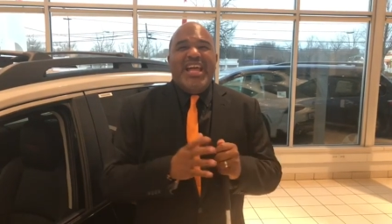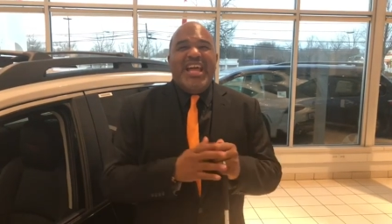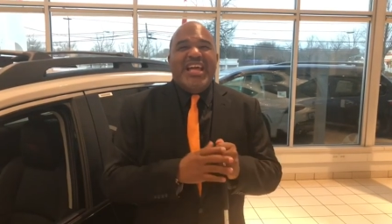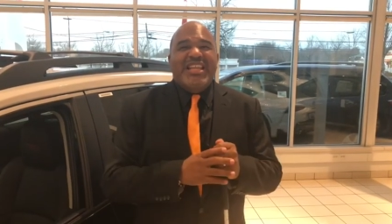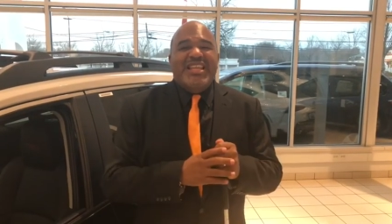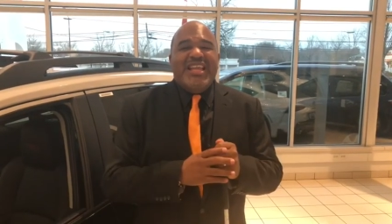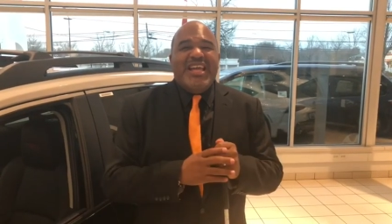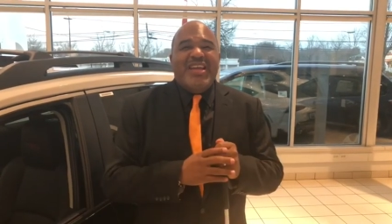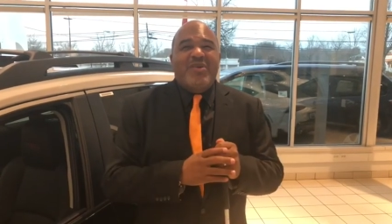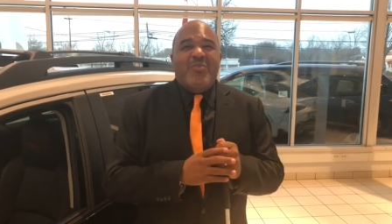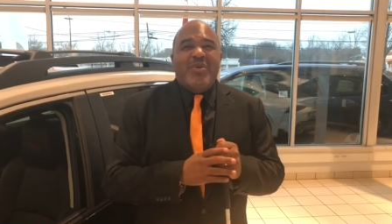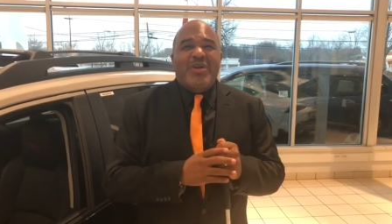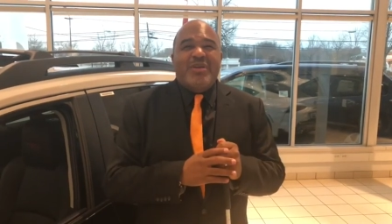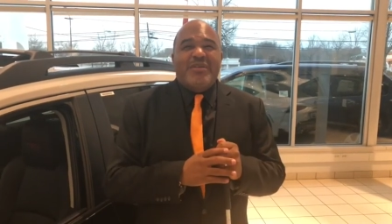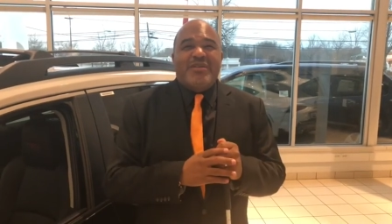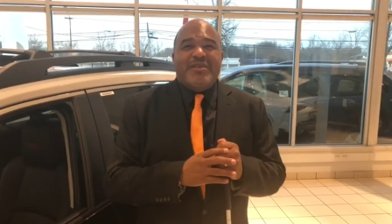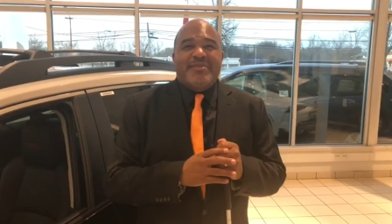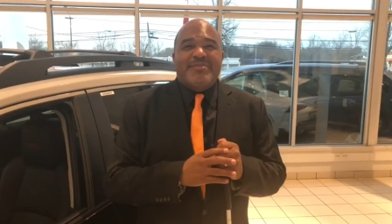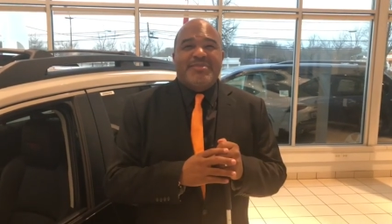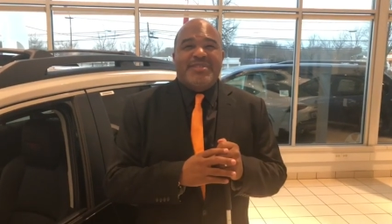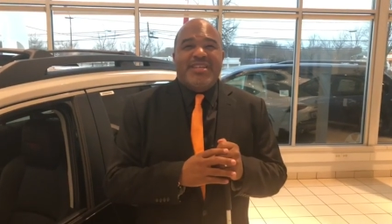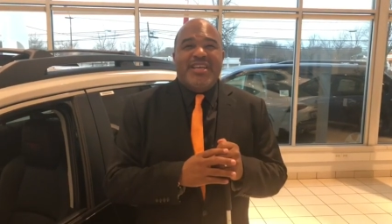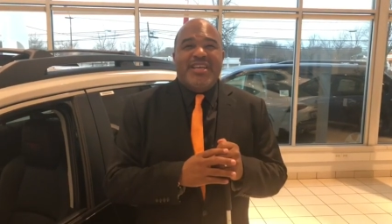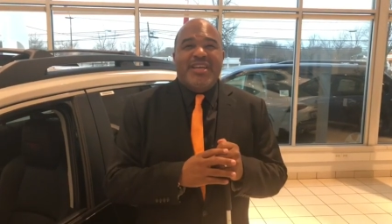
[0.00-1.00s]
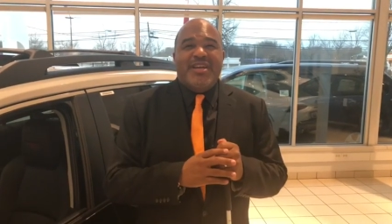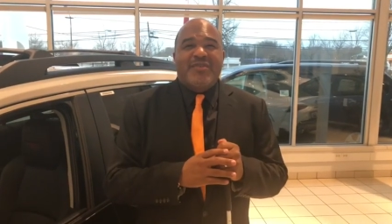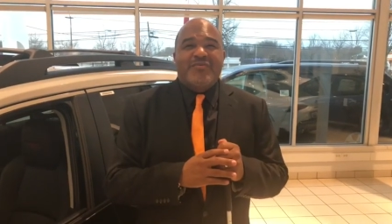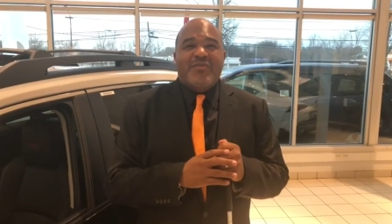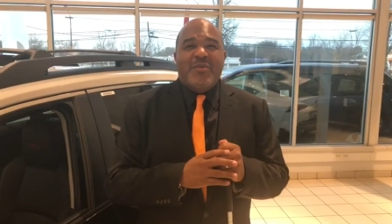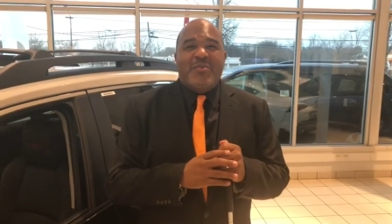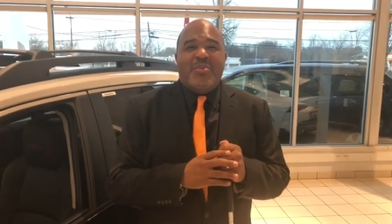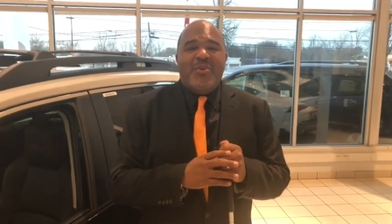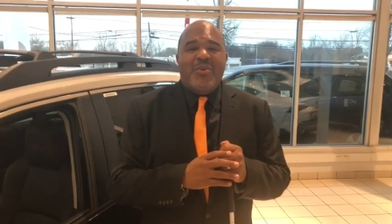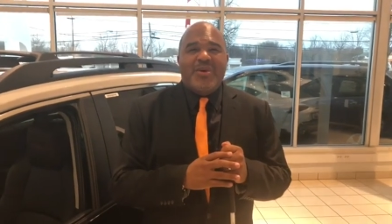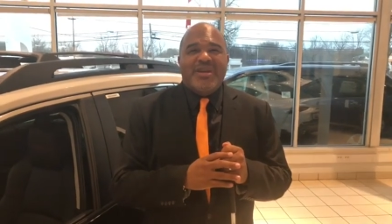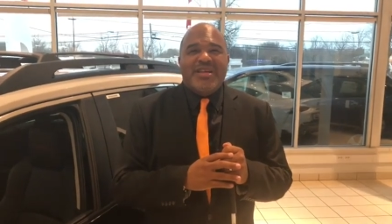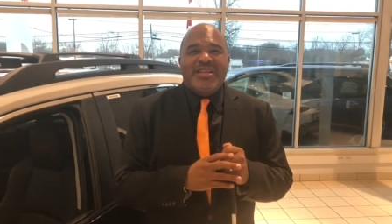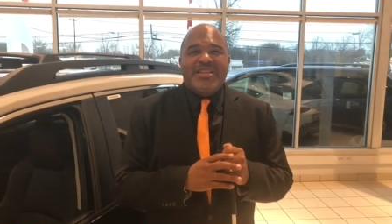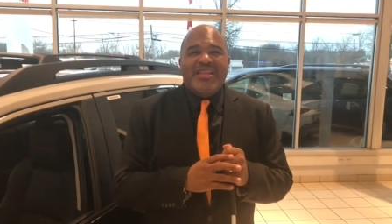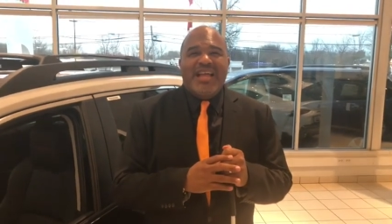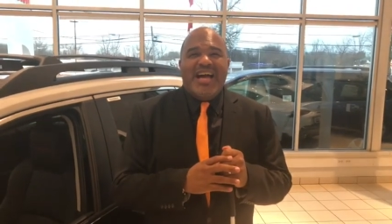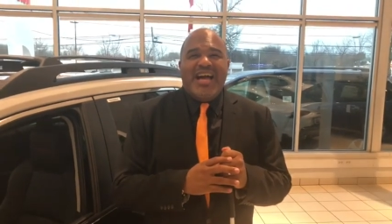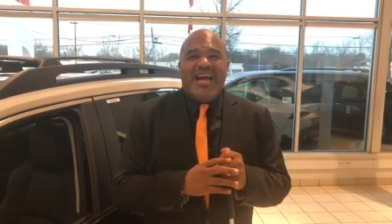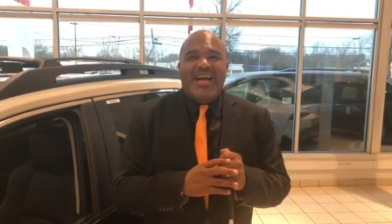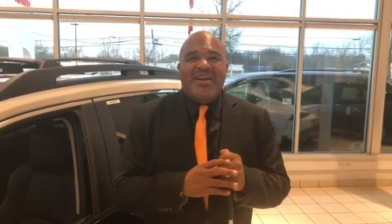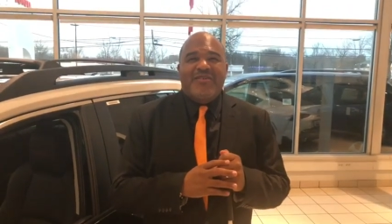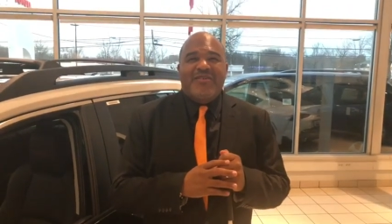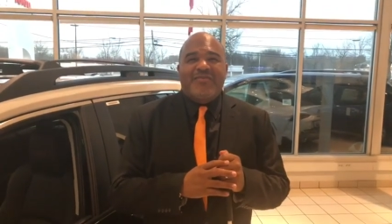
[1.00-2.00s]
LA Williams here, reporting
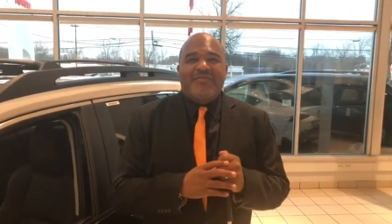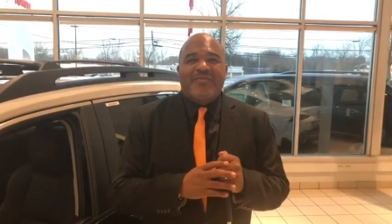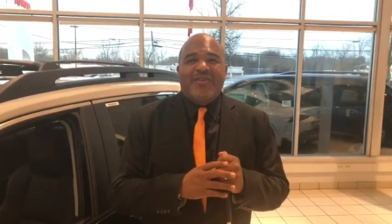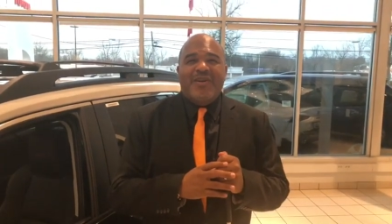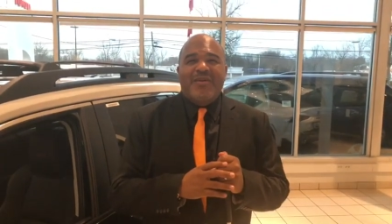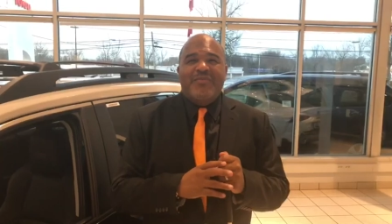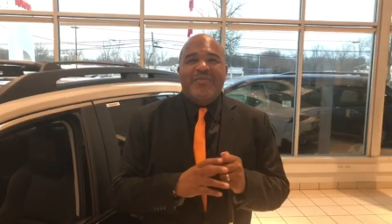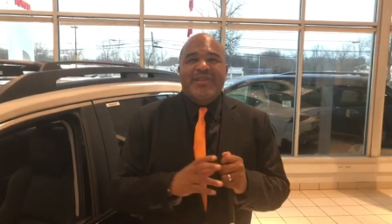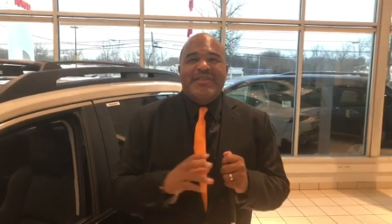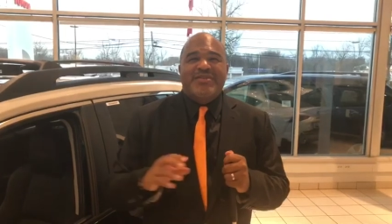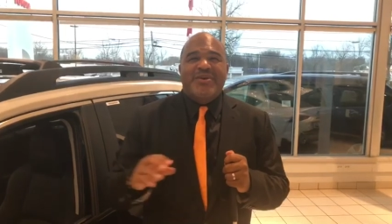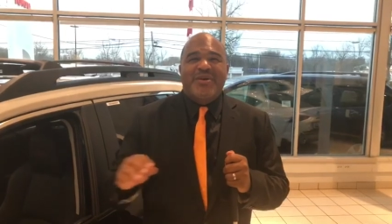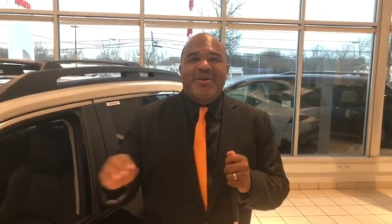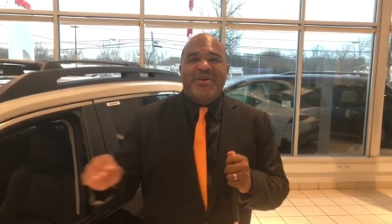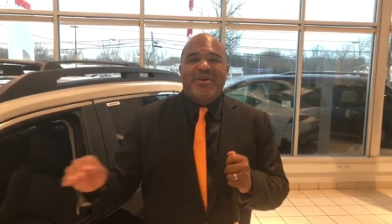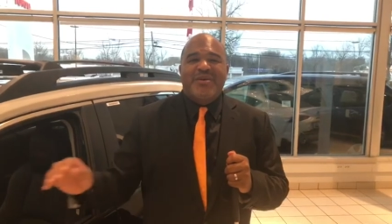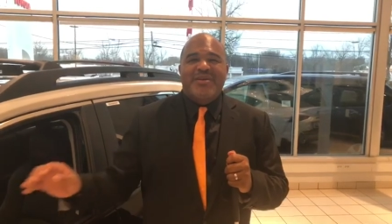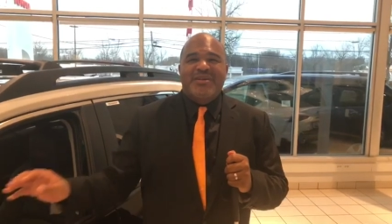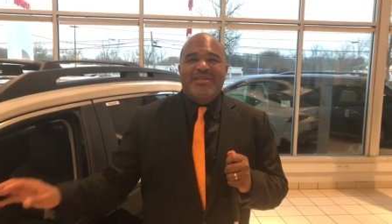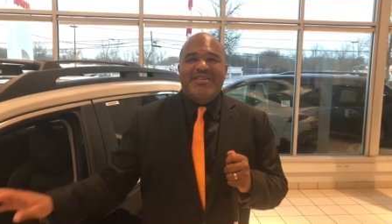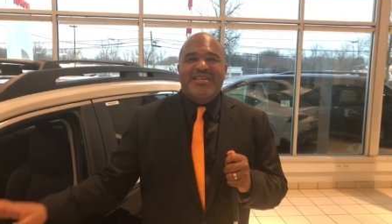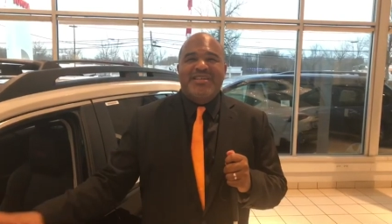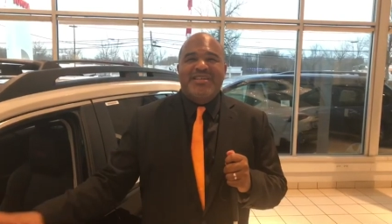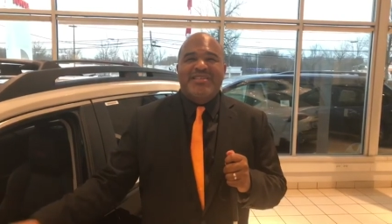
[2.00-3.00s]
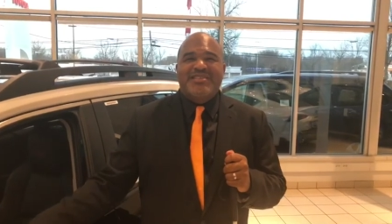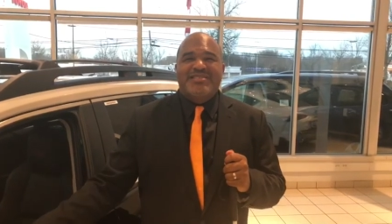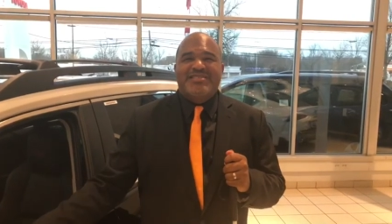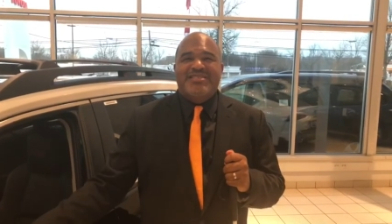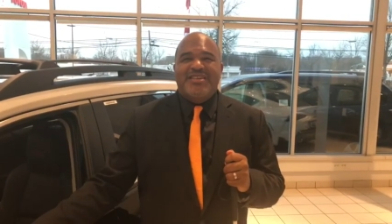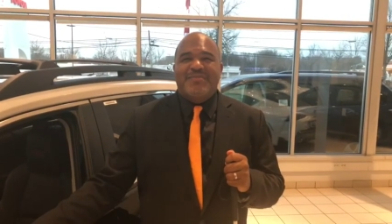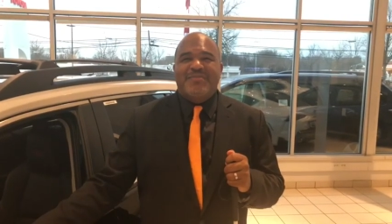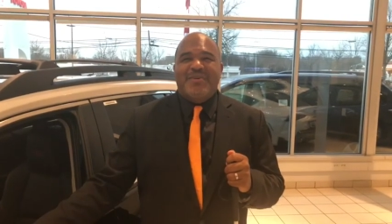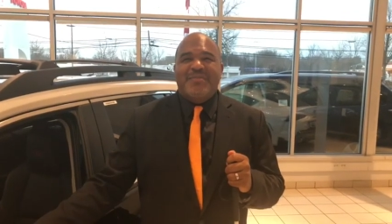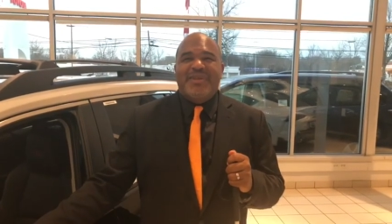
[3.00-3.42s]
live from the Toyota dealership.